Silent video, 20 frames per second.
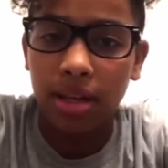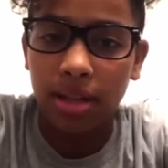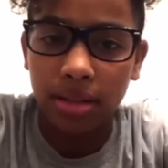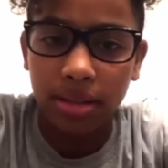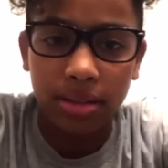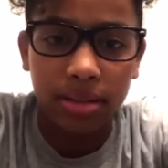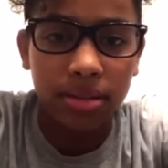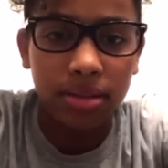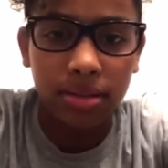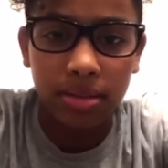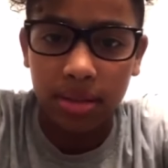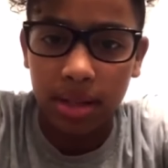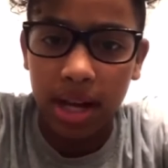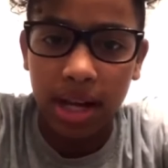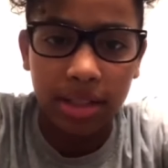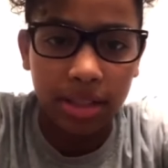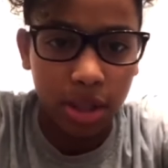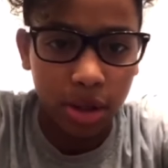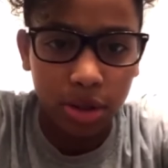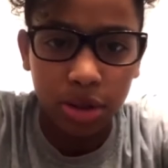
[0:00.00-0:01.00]
I told you
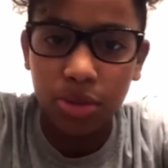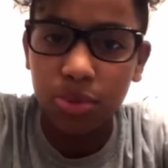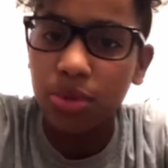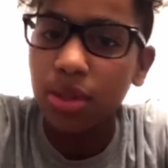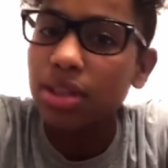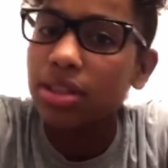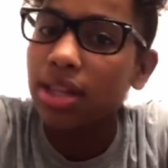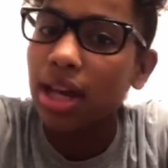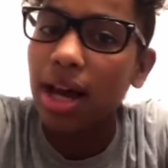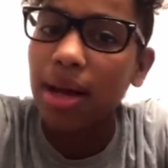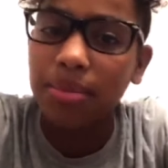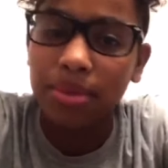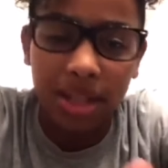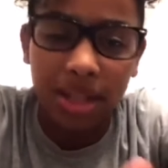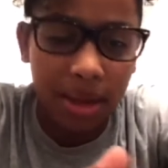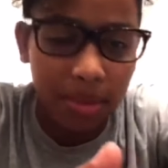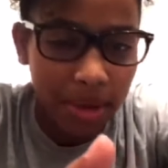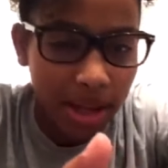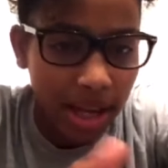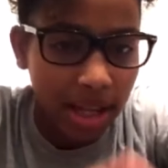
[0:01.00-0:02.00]
one time, stop
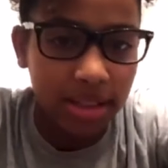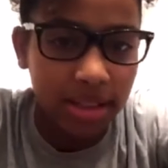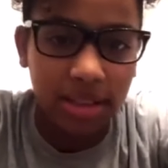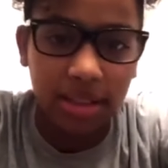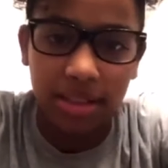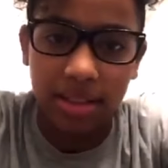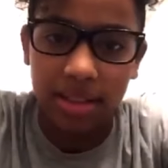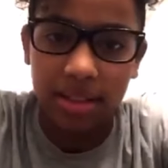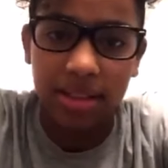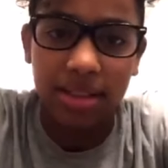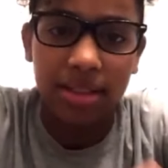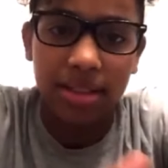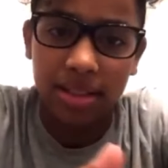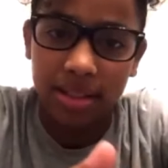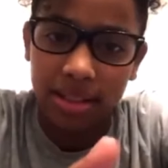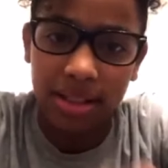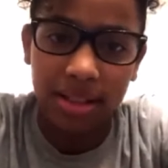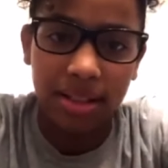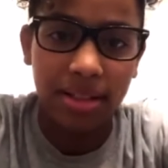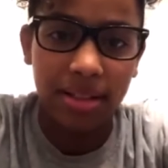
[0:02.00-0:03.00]
asking. Mm.
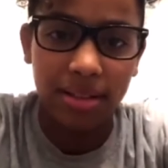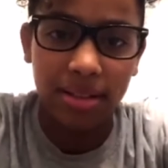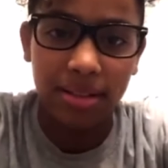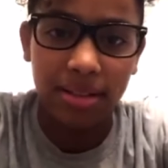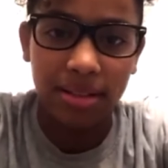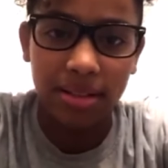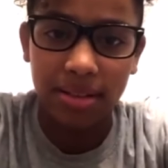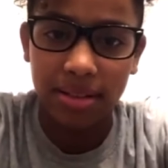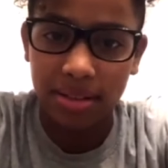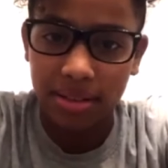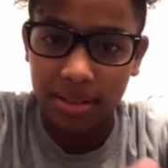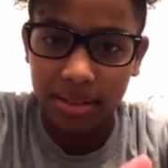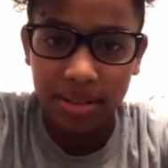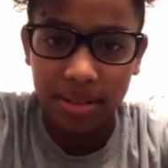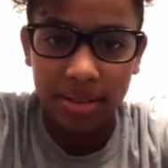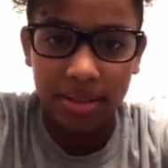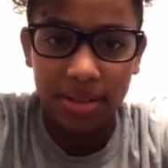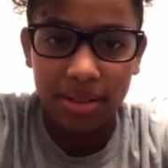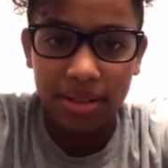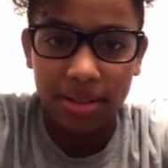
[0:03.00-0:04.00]
Like,
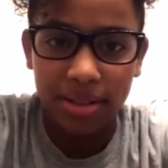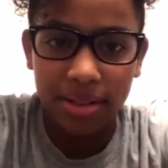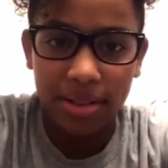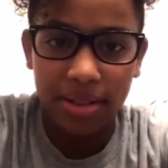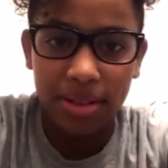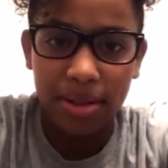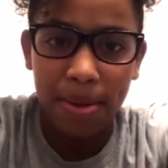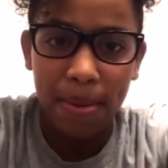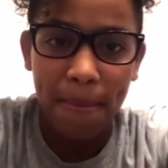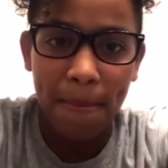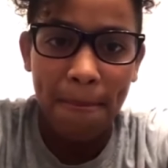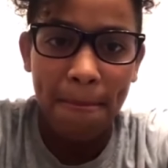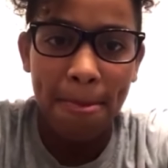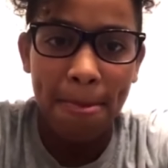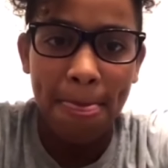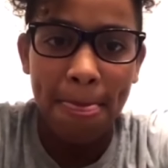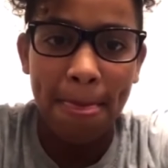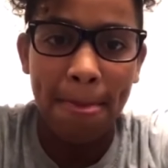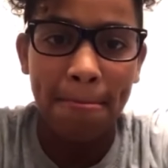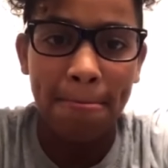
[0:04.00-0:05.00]
Mm, no, I'm,
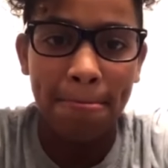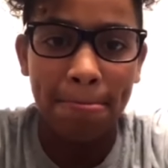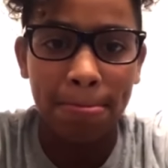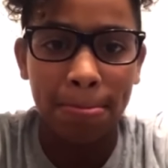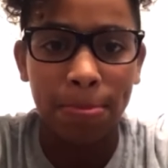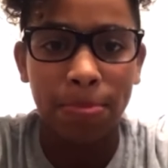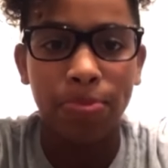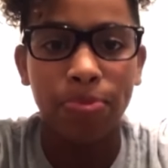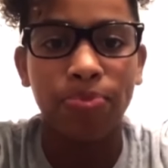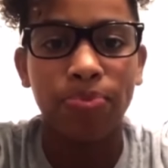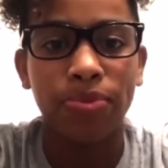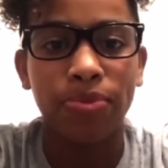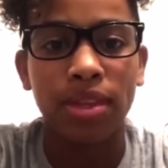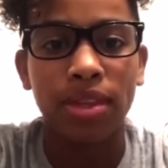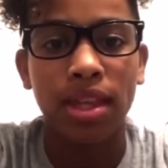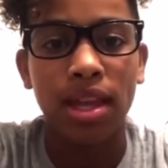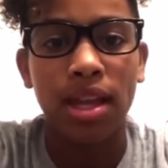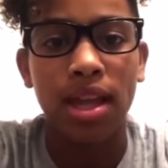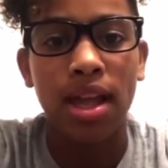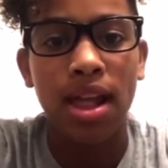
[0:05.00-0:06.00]
I'm, glad you
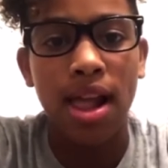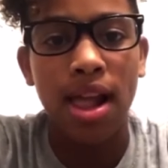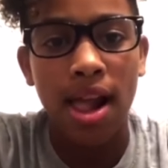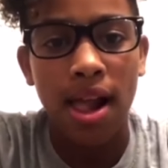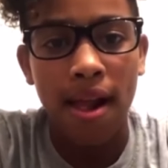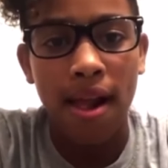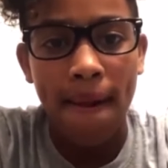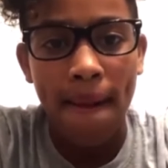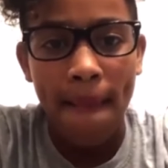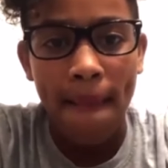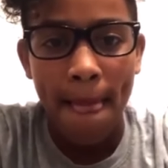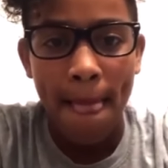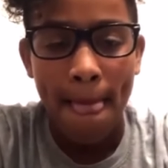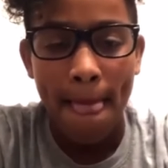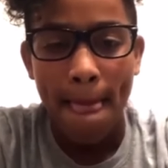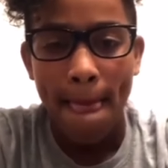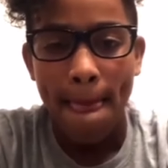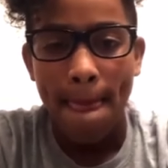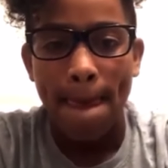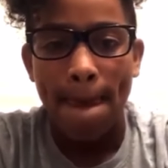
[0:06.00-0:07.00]
brought that up. I guess I,
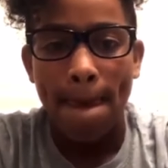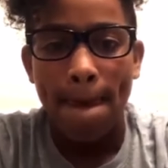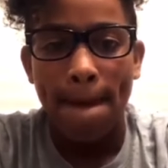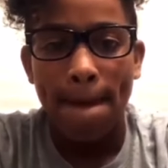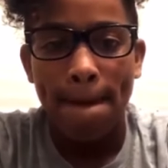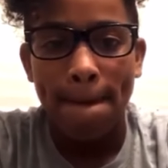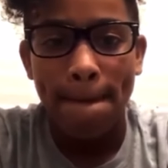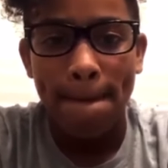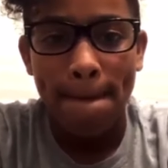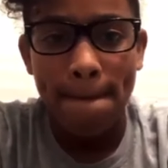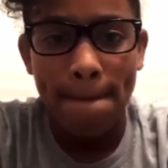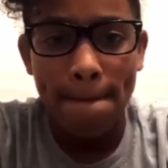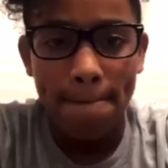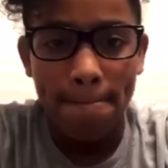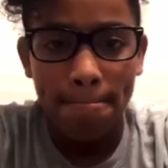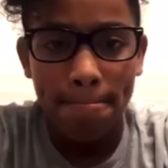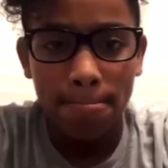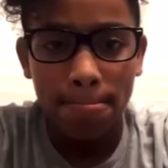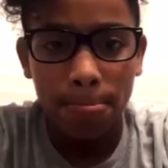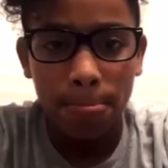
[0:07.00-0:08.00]
I, wasn't thinking about
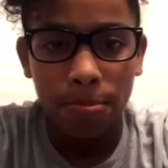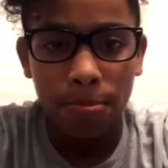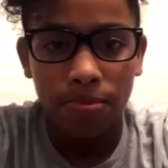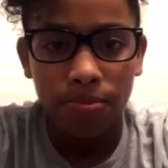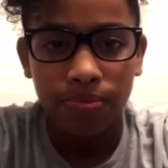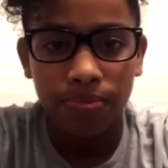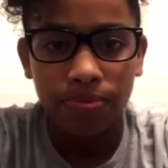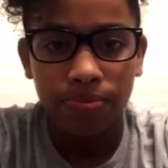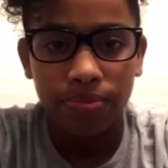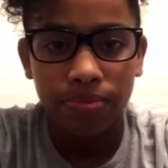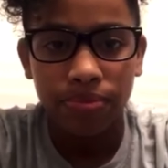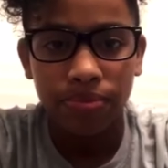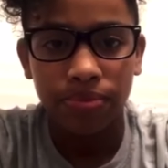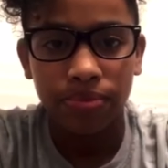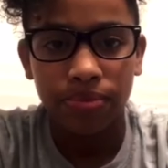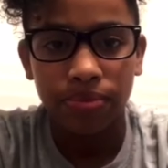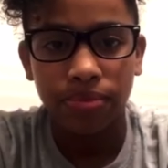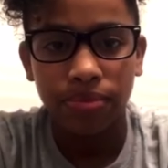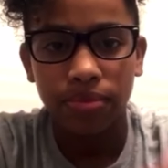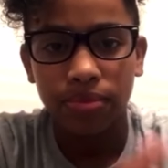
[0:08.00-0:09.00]
that, but
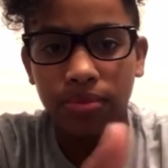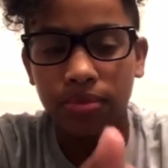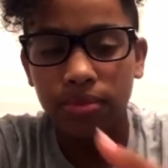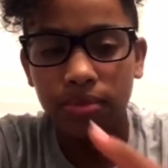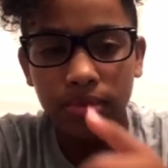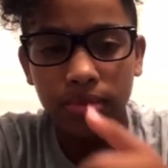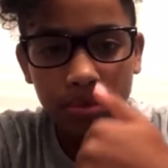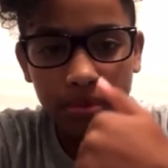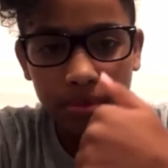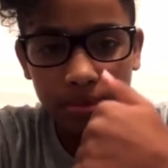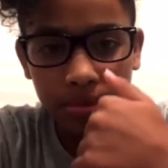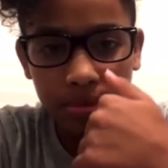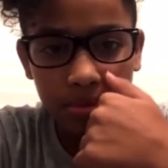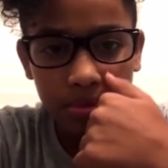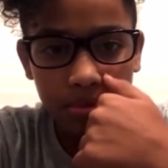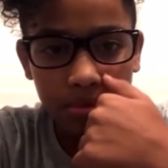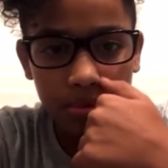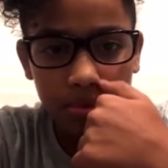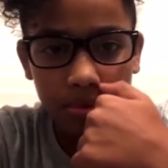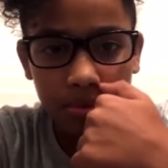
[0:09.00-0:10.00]
I guess you would
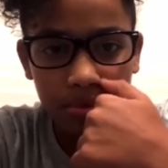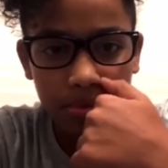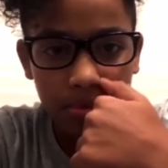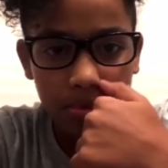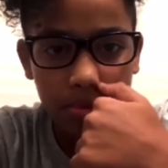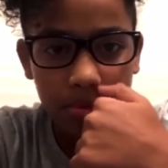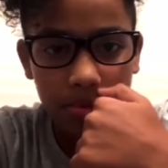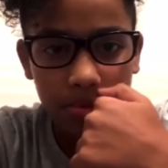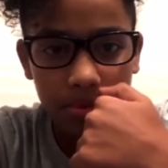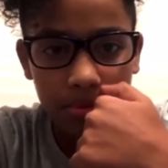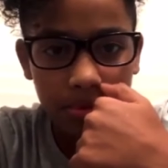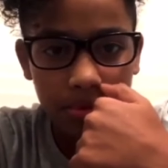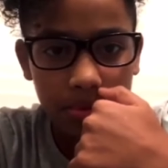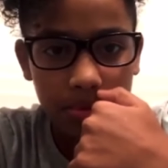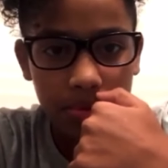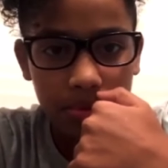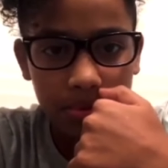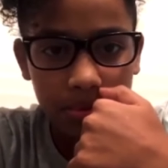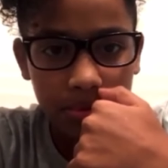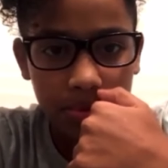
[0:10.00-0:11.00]
get asked if they
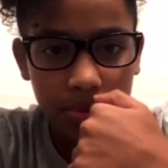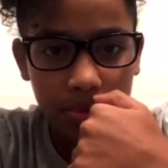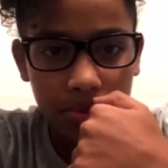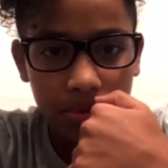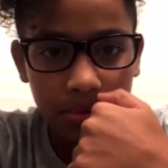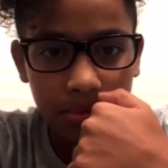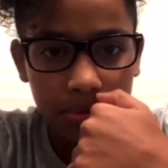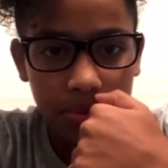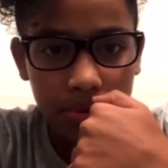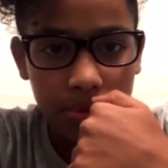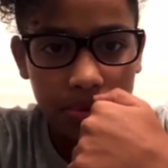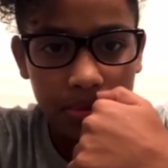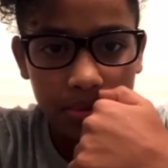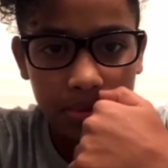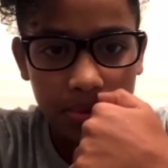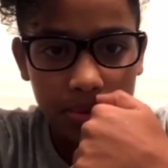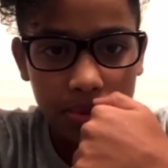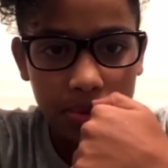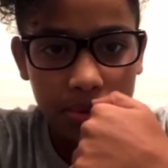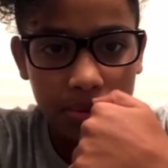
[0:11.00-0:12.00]
didn't know who it
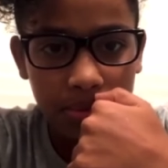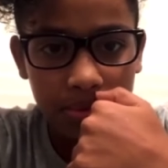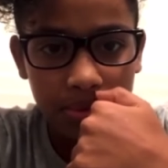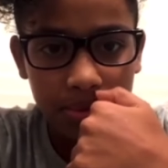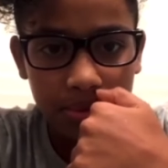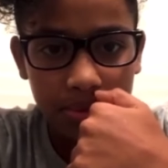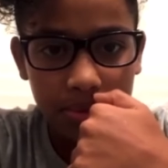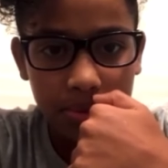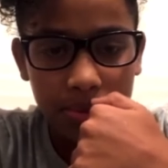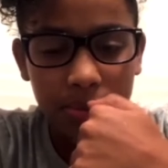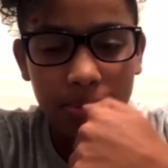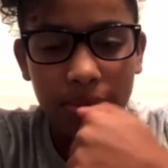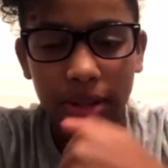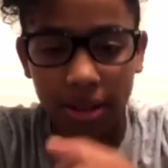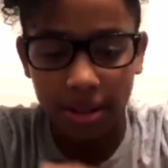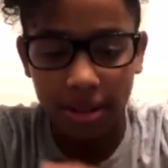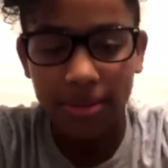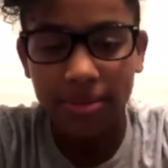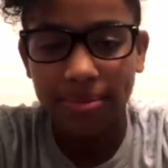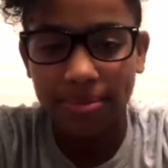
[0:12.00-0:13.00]
was. Like, so
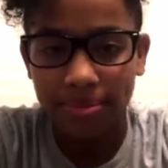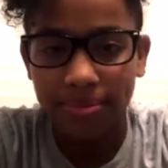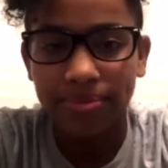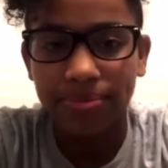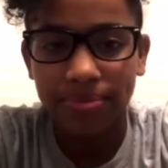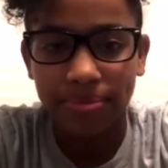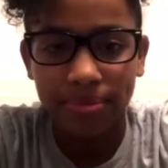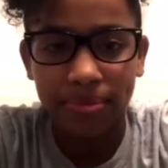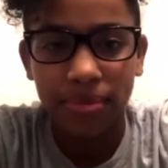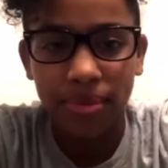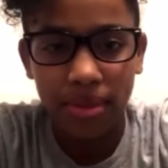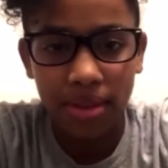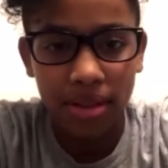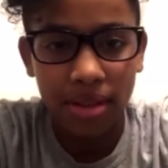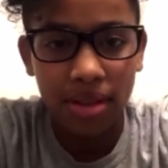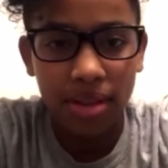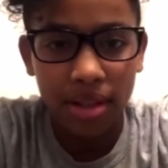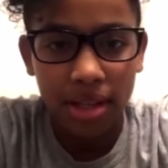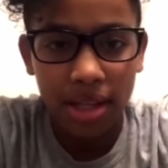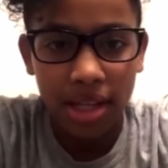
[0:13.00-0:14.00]
do you ever
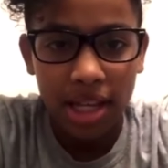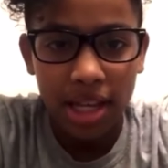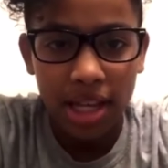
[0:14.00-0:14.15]
feel